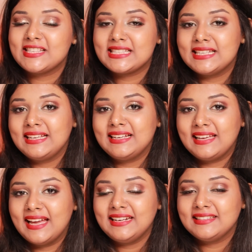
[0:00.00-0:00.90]
its link
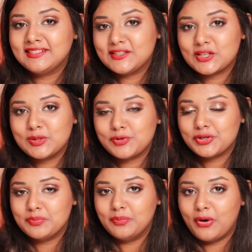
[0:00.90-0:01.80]
again in the
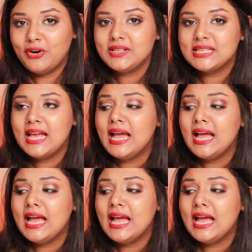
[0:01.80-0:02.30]
description box,